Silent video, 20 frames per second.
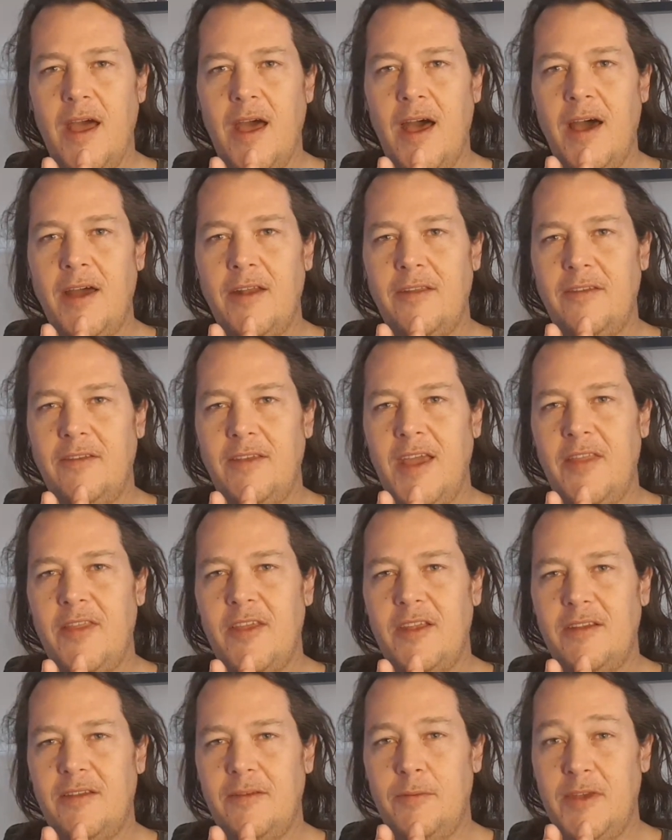understand
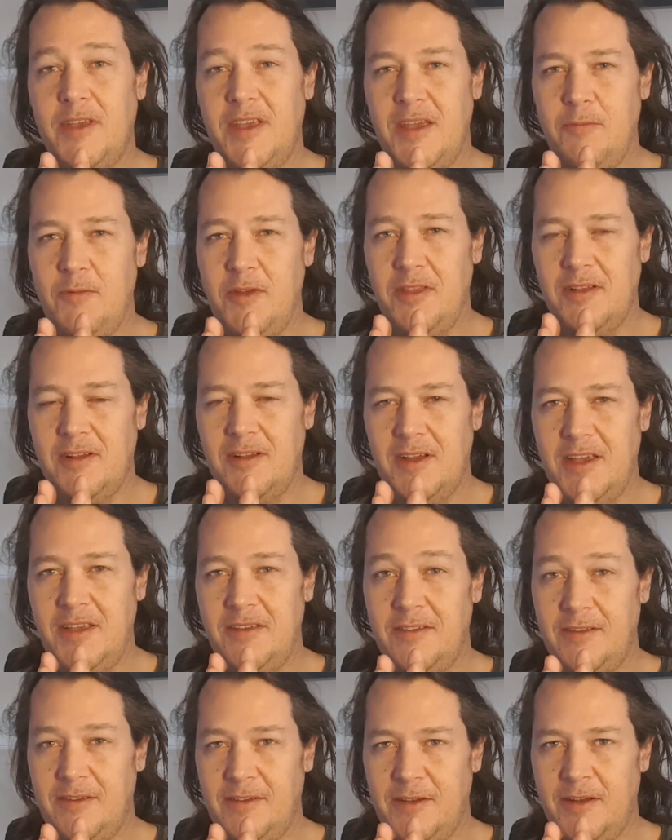that to begin with, at
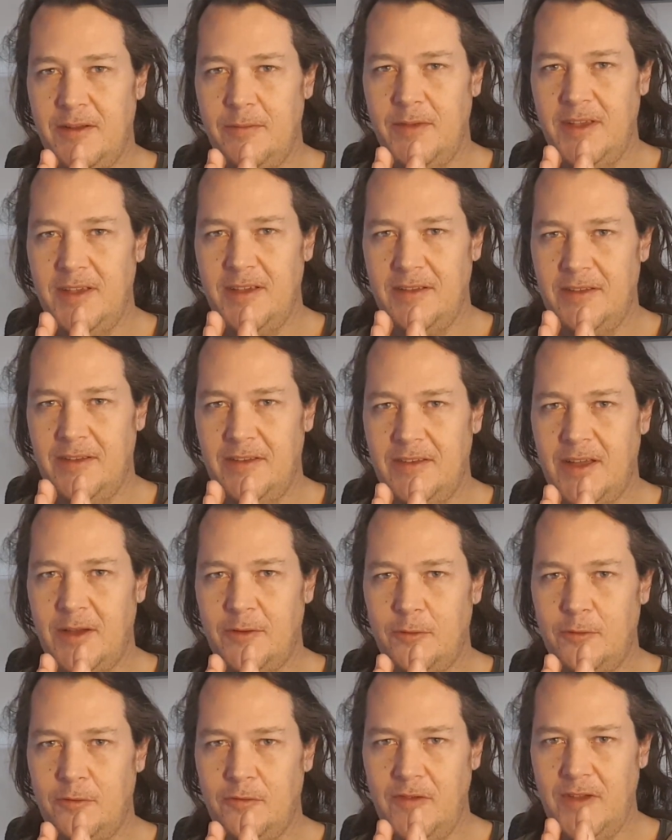least, it's going to be a
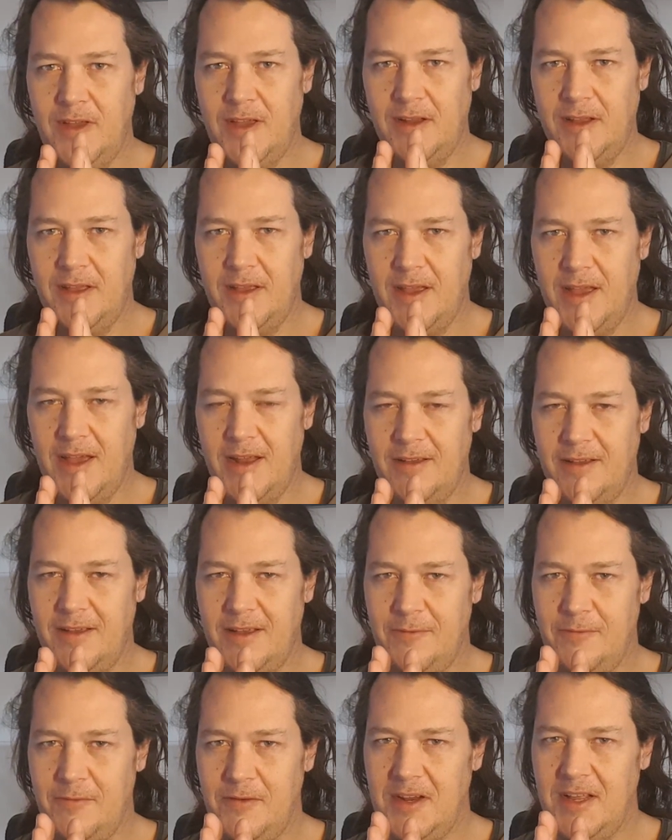subtle feeling. And
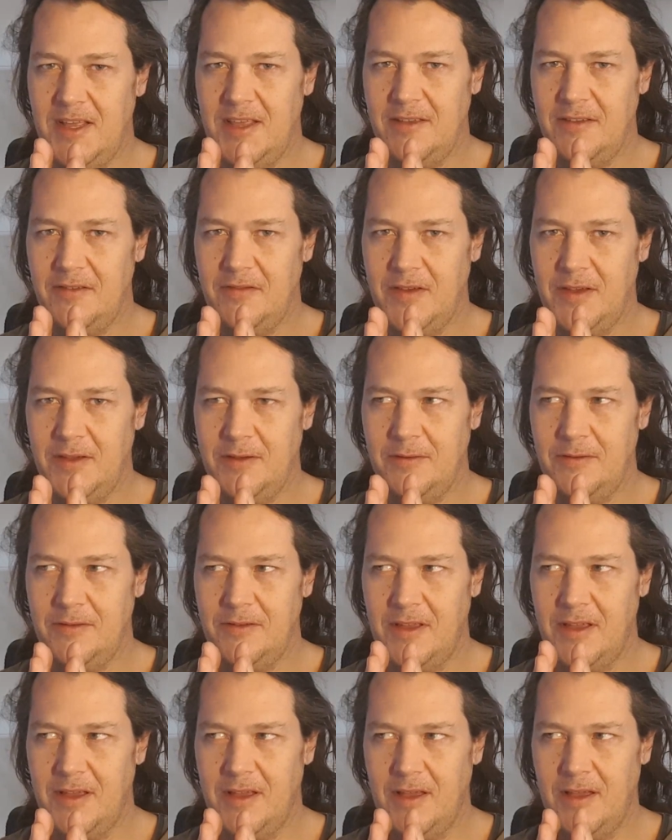it really just
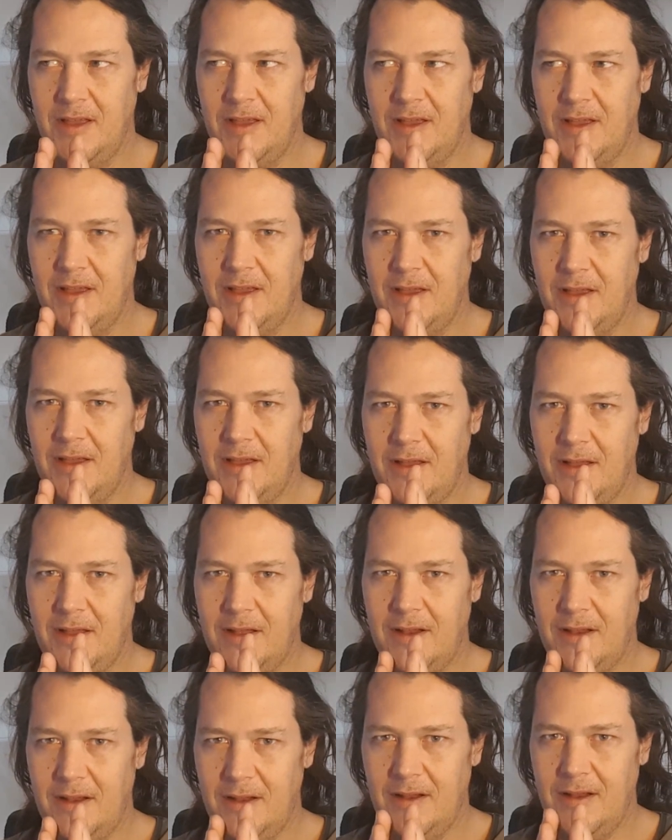feels,
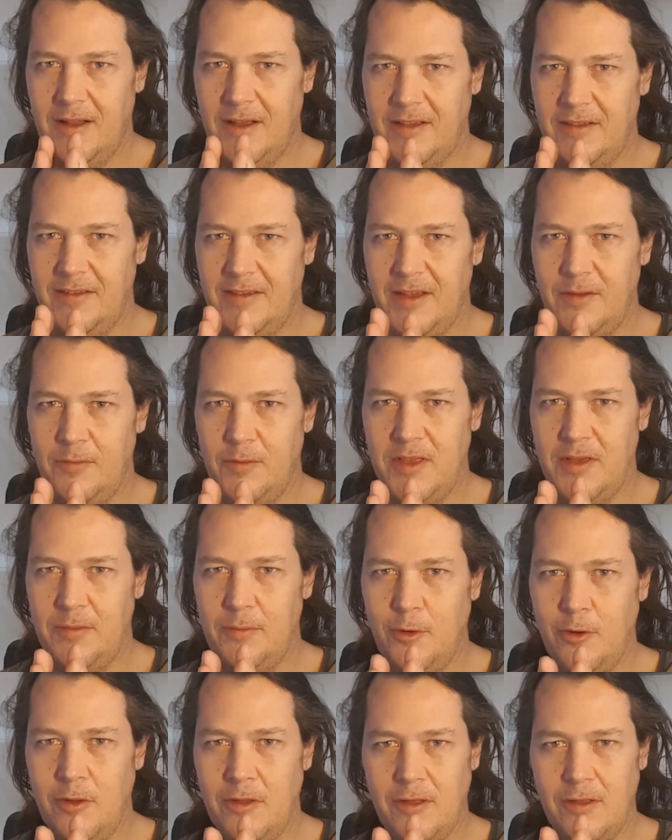like I said, when you
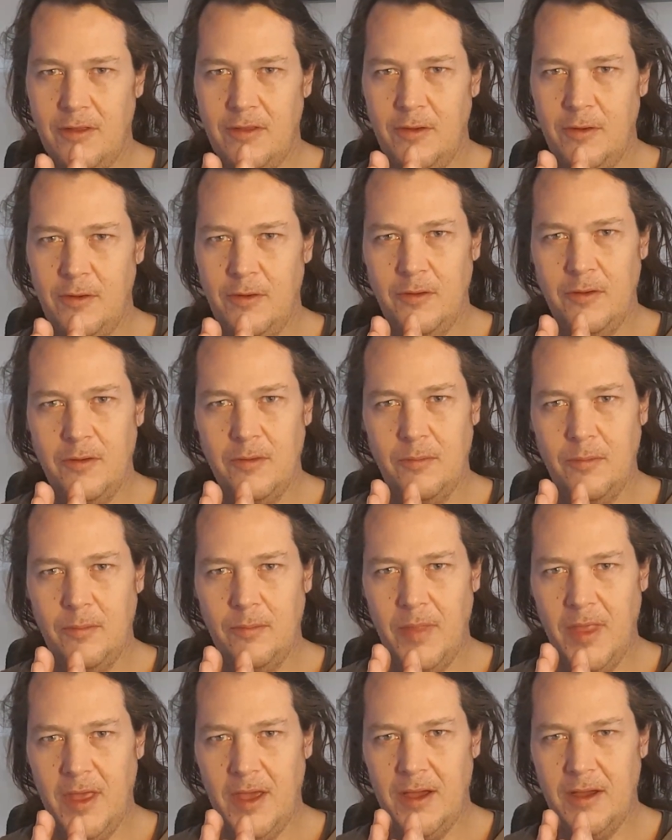push the two
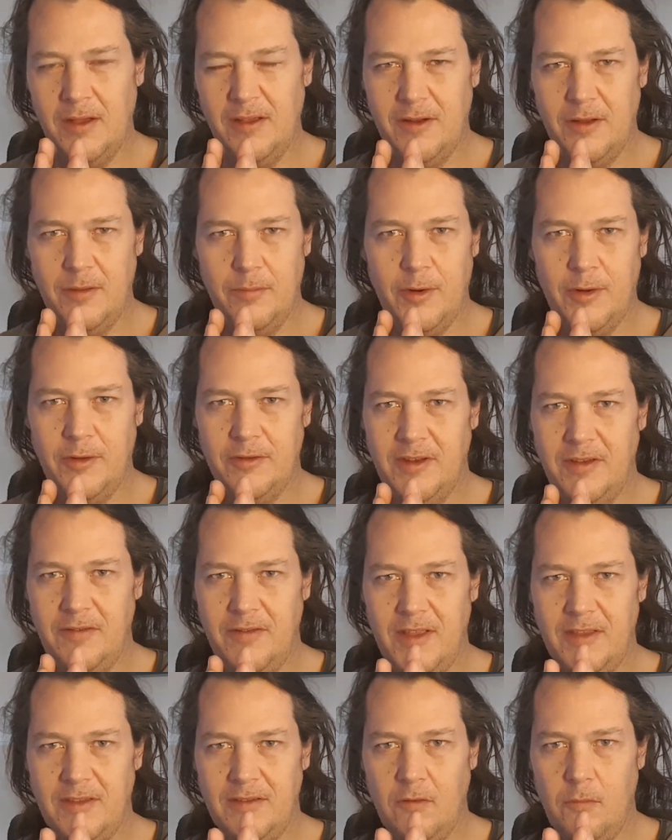positive
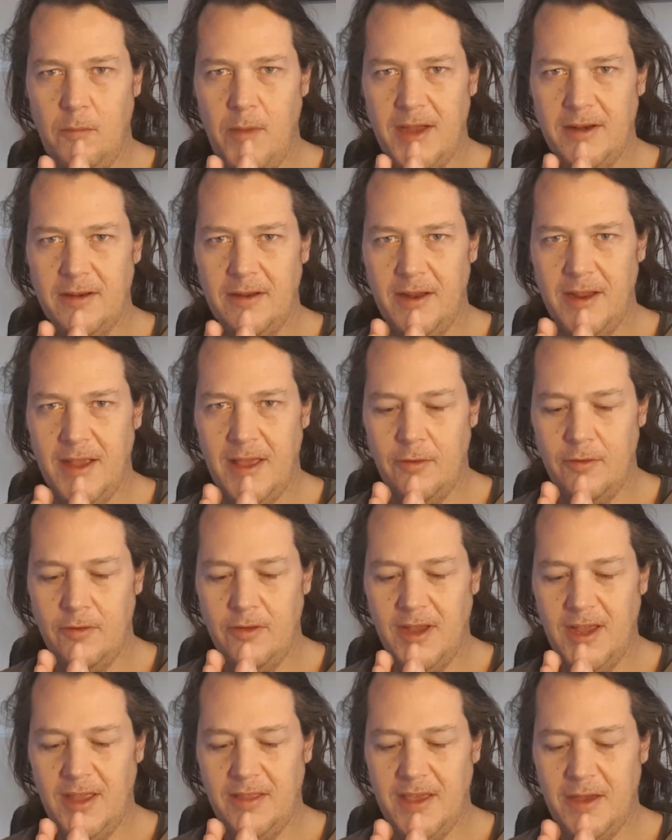ends of a magnet together and
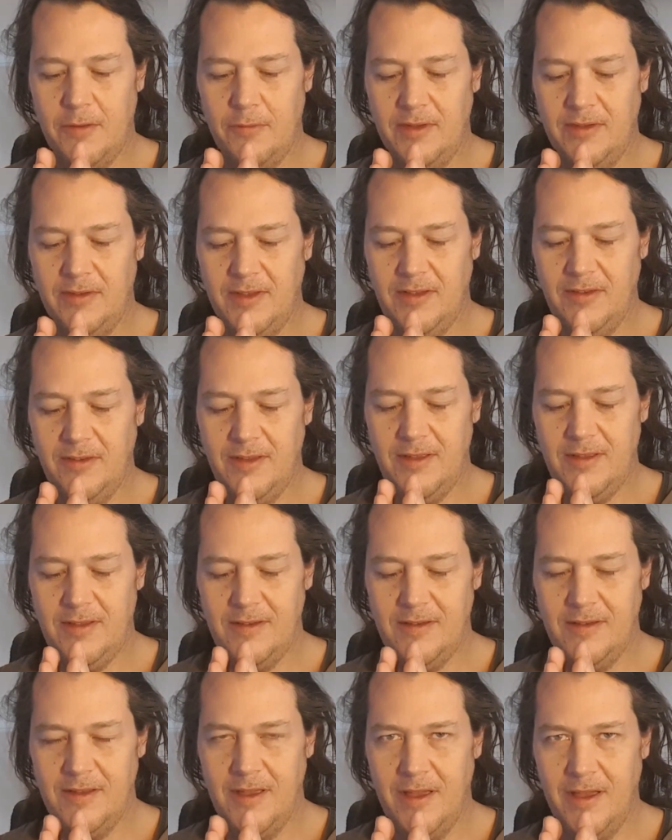you get that
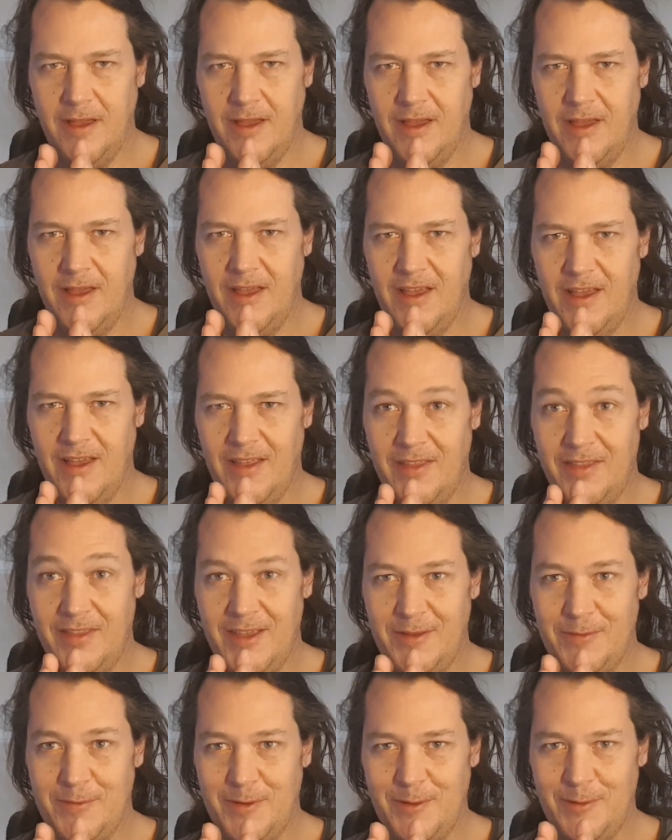resistance,
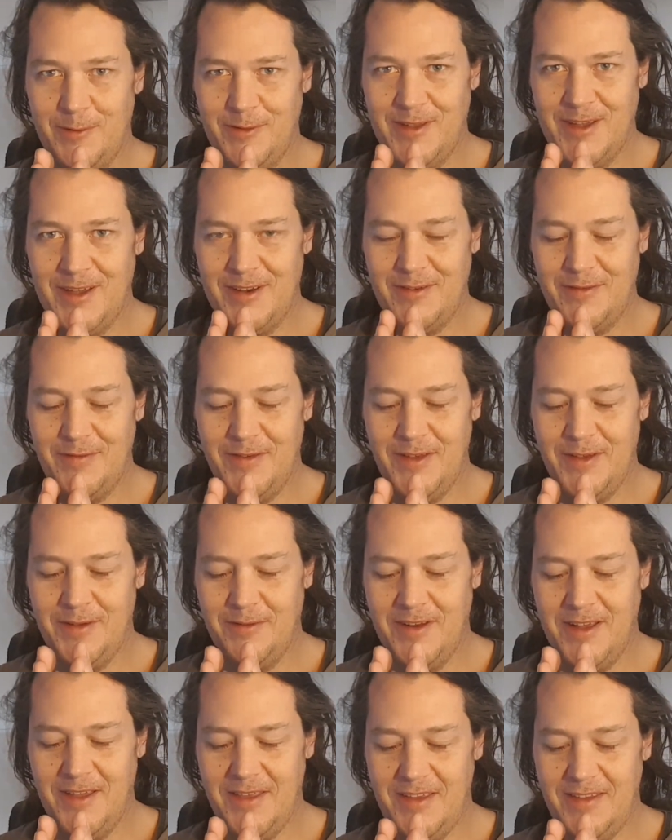that's what you'll start to feel.
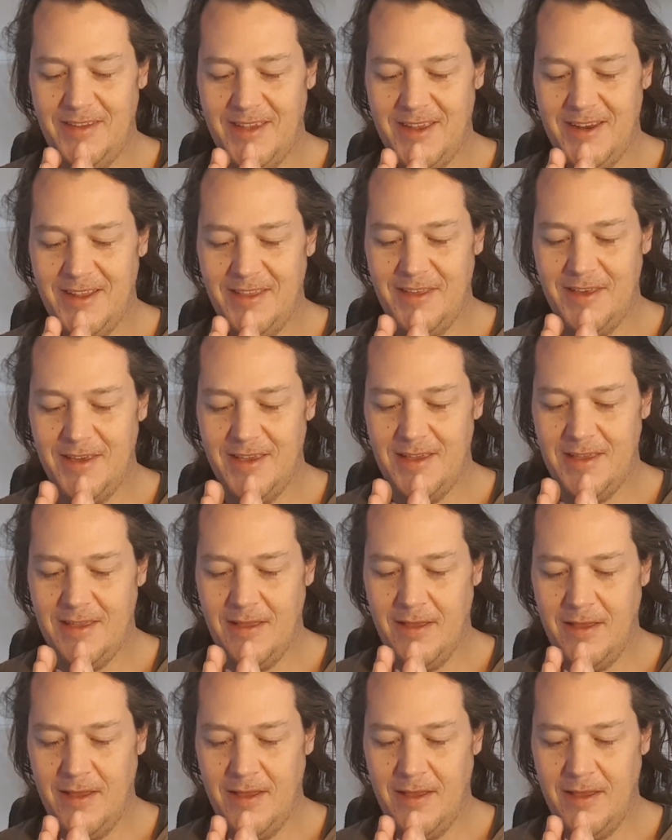Now, this energy